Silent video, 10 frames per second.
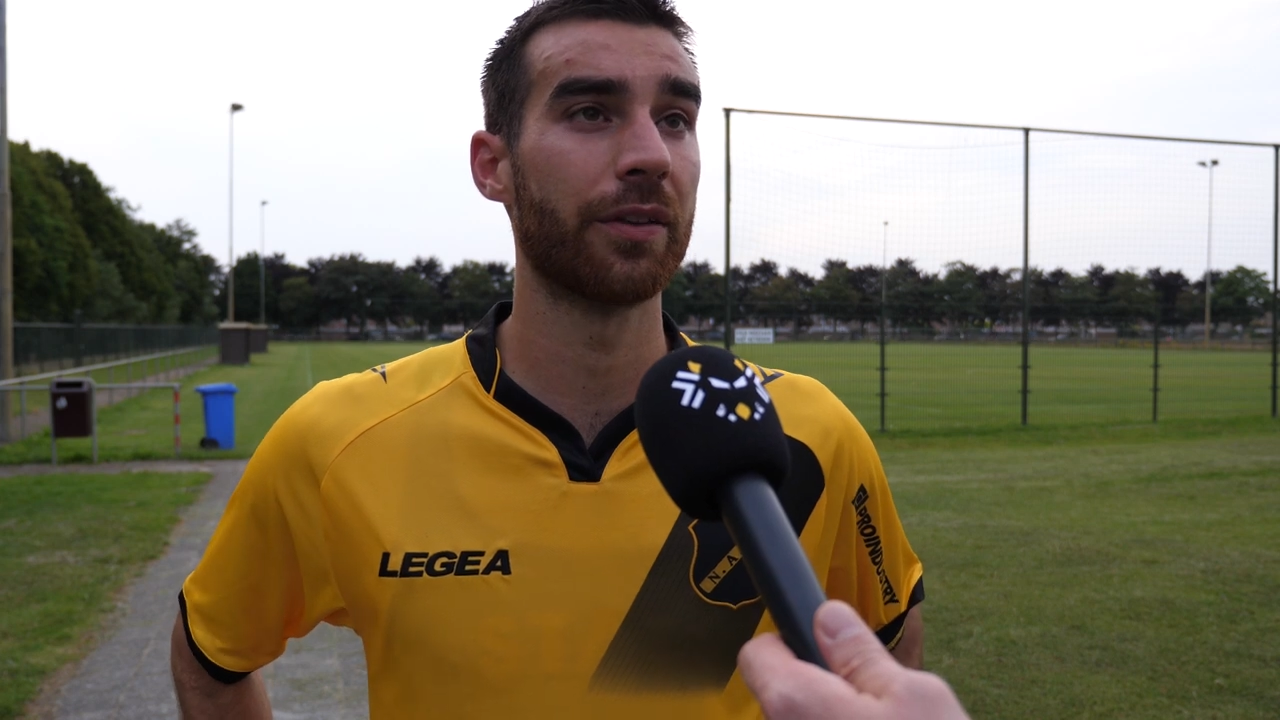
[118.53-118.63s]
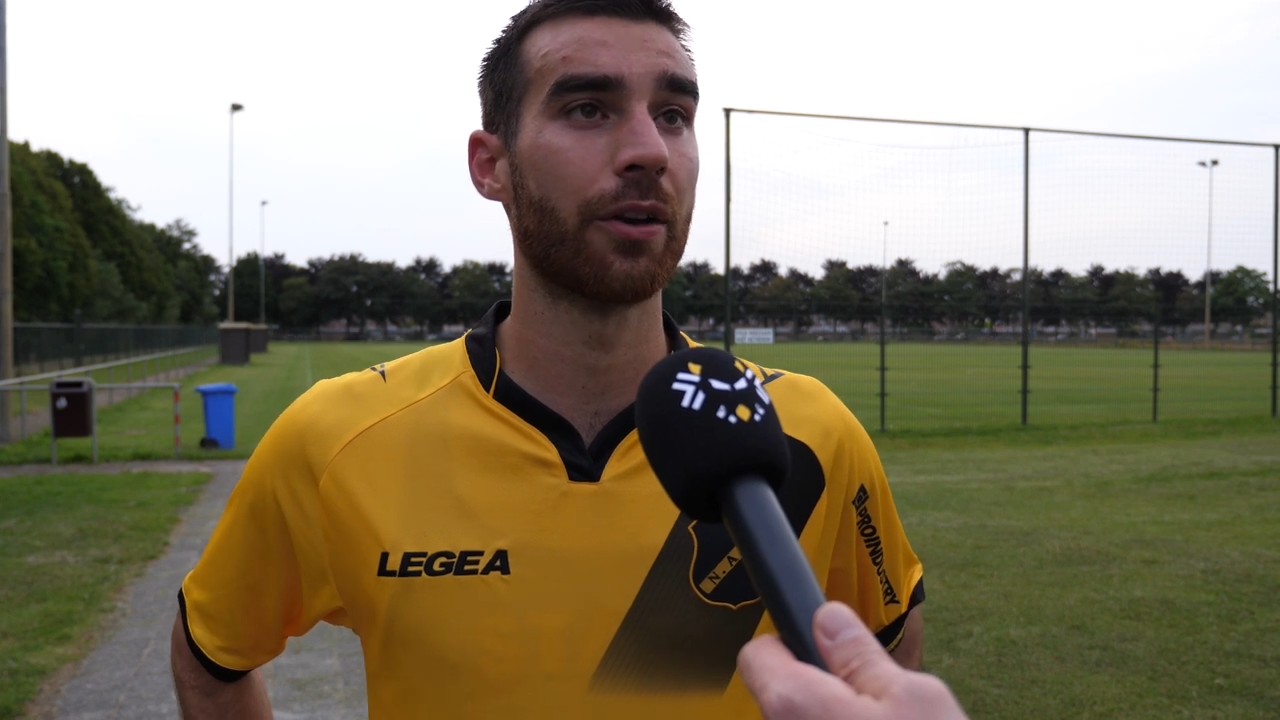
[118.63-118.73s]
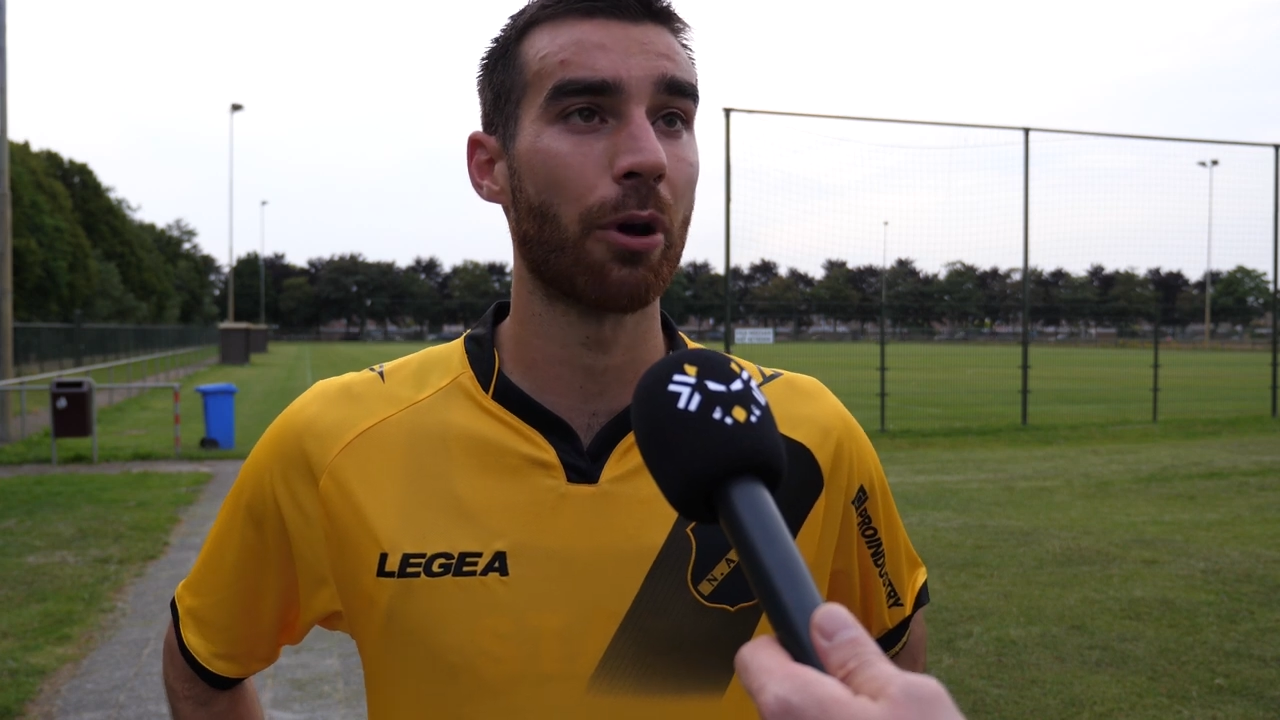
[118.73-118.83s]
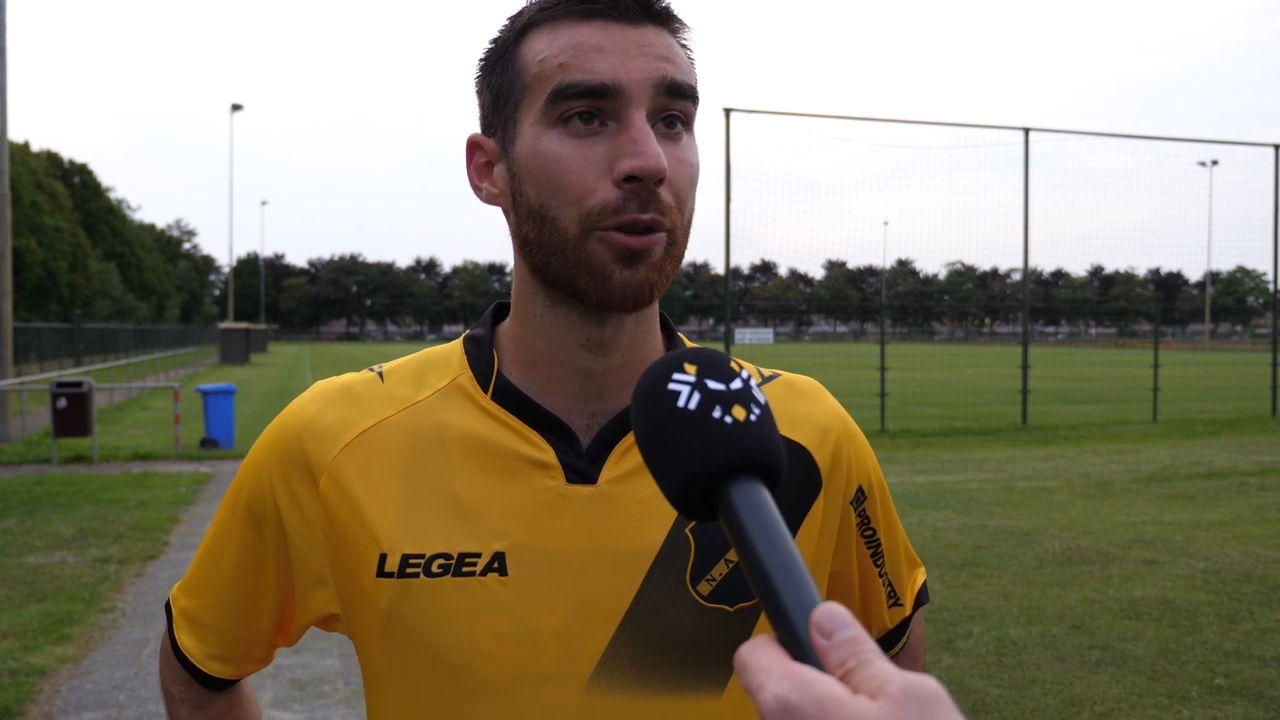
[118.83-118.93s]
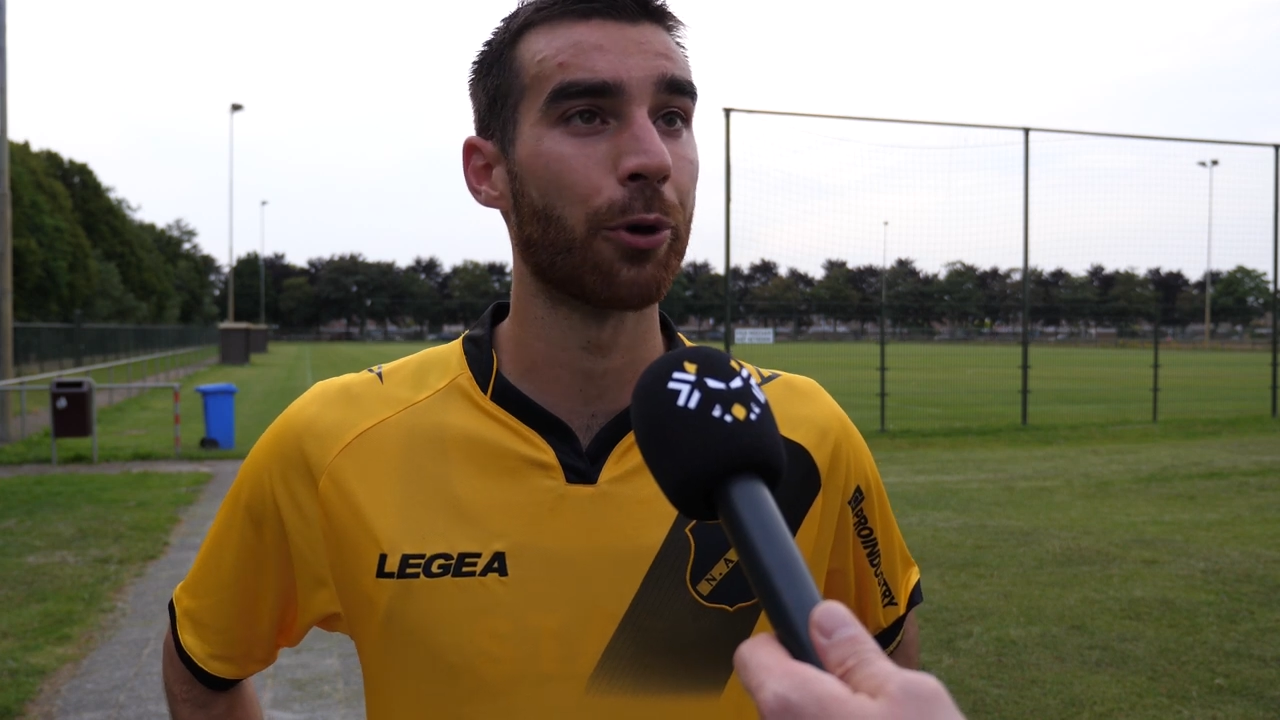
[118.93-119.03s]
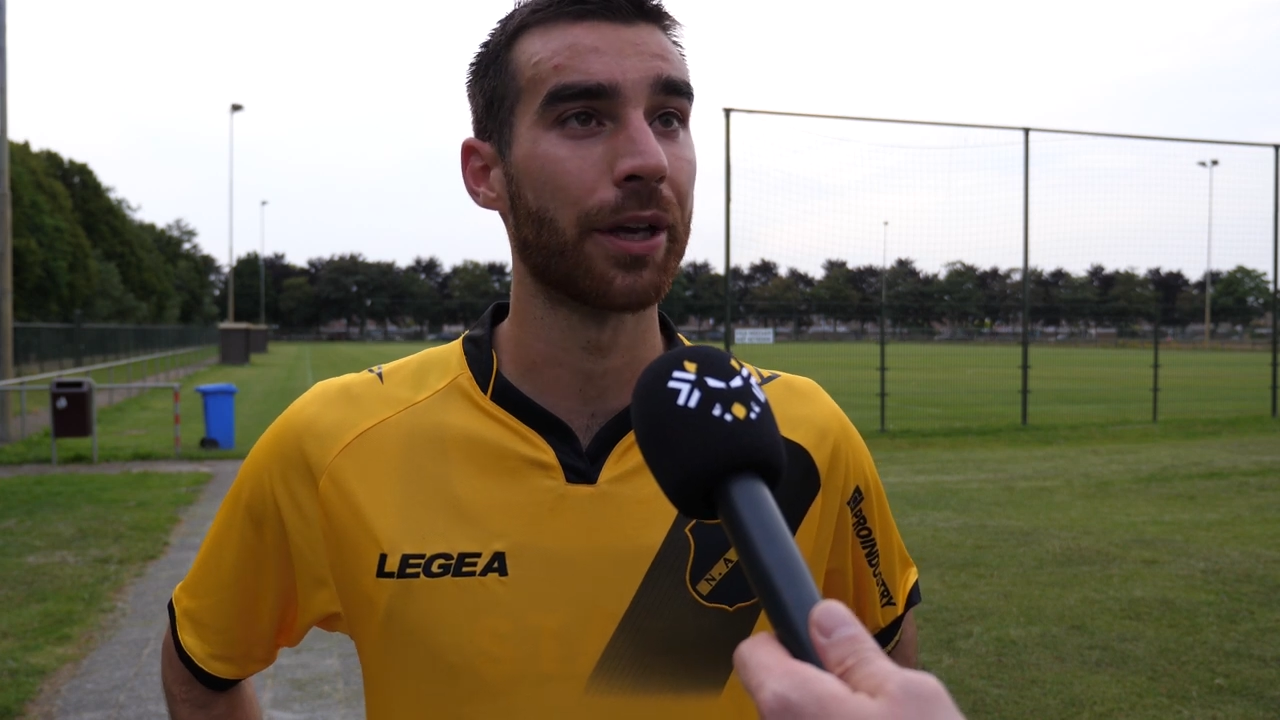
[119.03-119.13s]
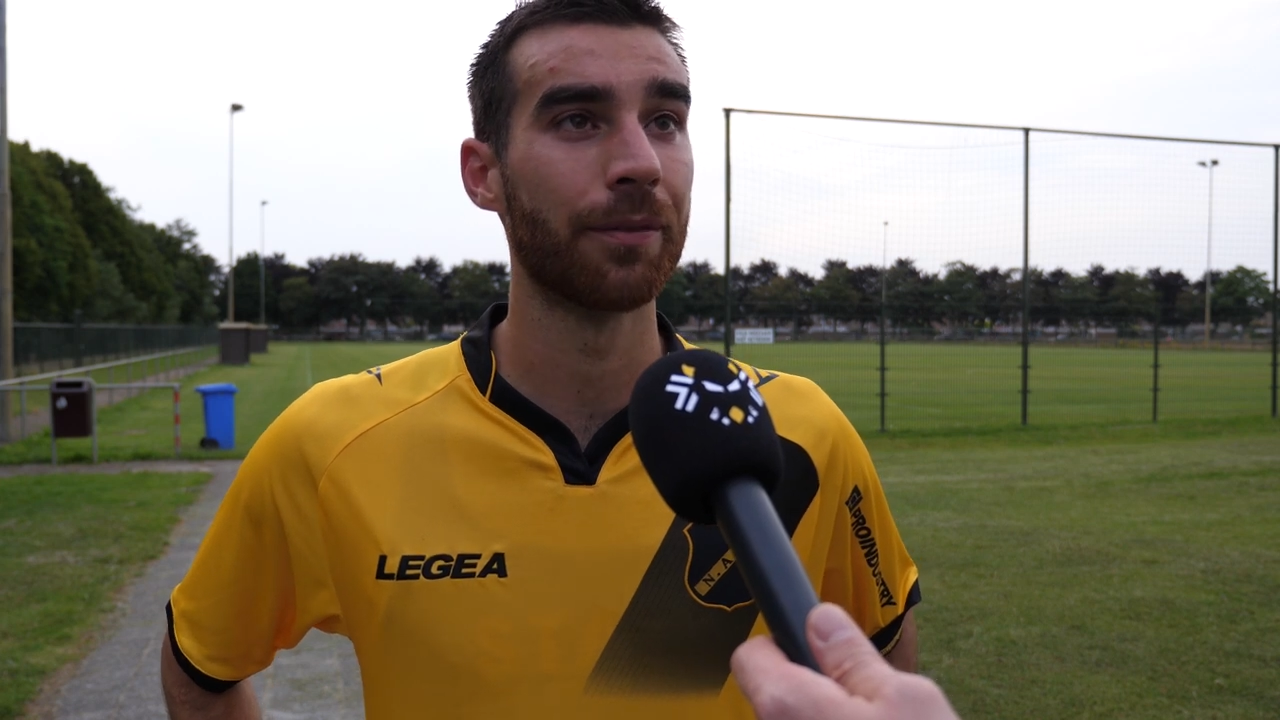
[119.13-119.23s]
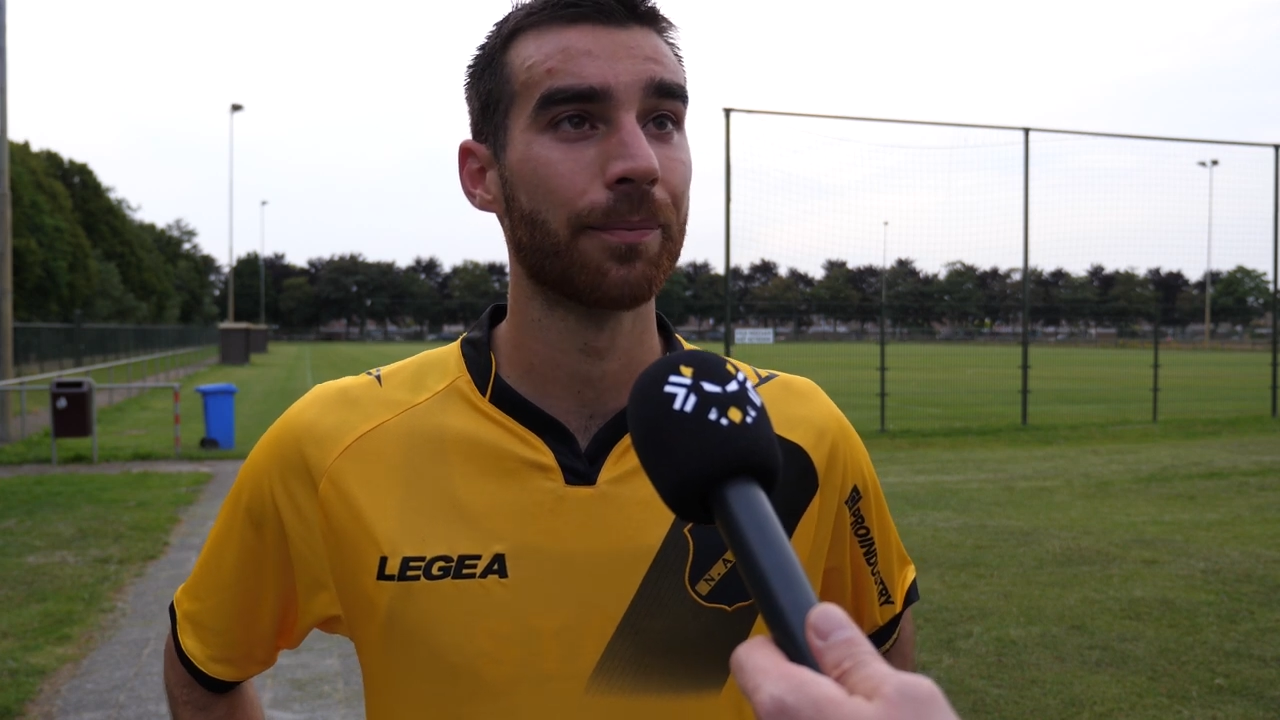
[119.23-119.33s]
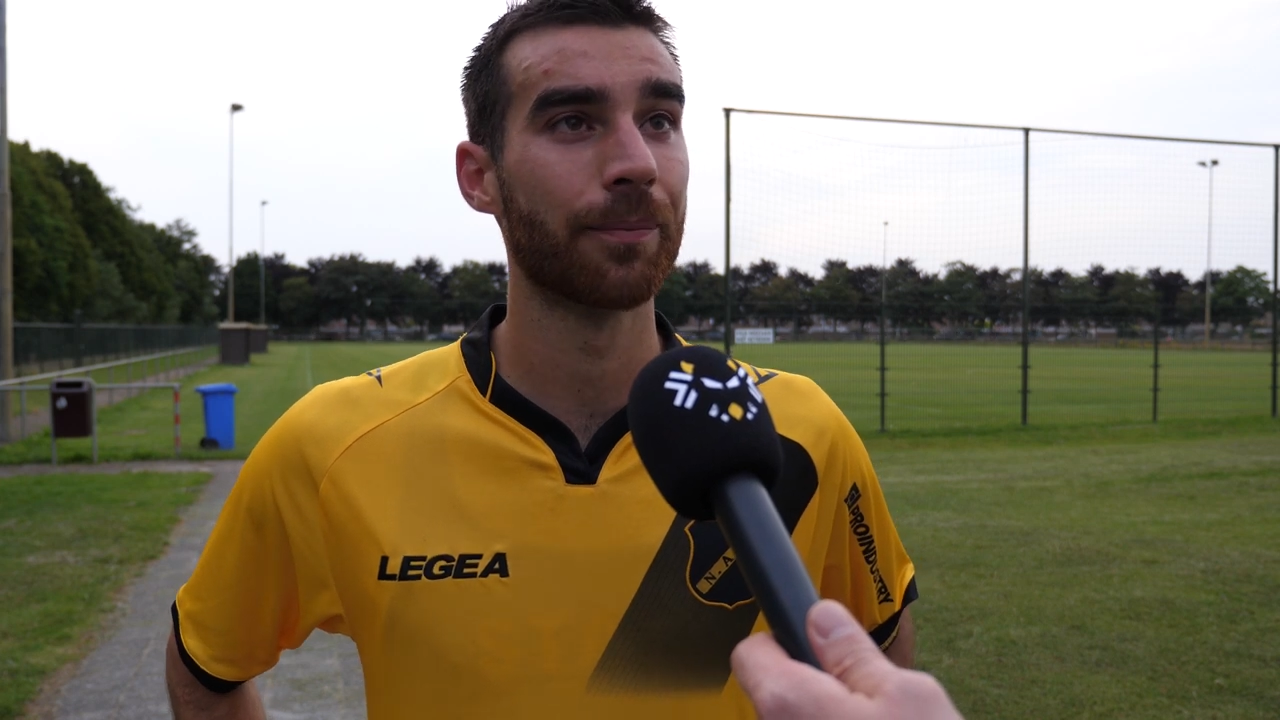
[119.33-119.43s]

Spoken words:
it the right way.